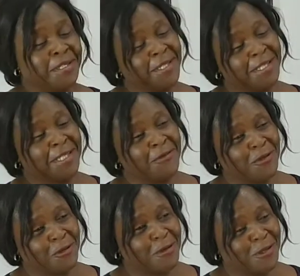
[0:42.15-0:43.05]
Since he said
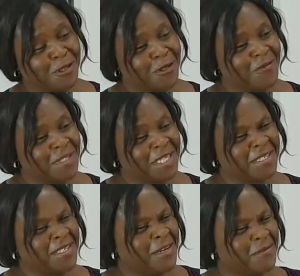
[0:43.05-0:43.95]
we should come to the office, I
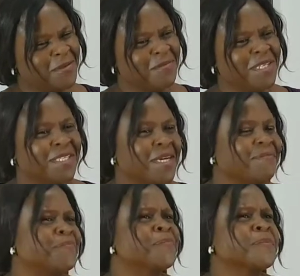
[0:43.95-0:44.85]
said, that would be better.